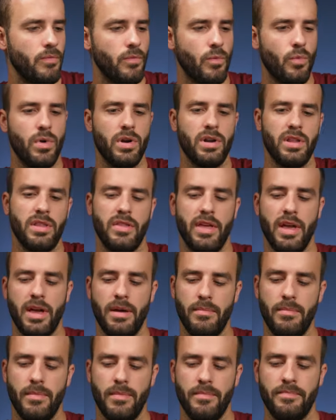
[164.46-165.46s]
One of
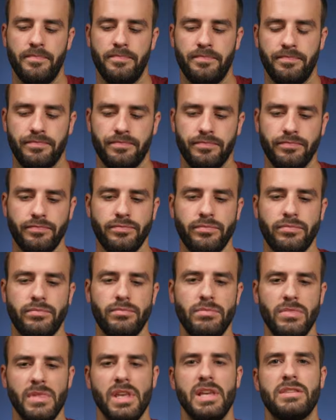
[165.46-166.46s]
them
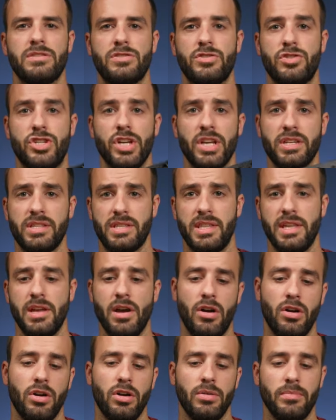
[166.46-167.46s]
is just the
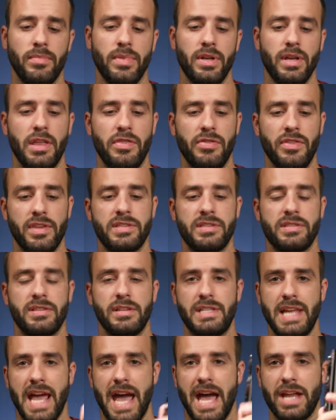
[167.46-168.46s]
arm, and this
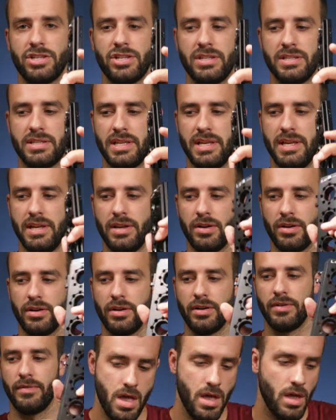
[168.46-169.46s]
detaches here.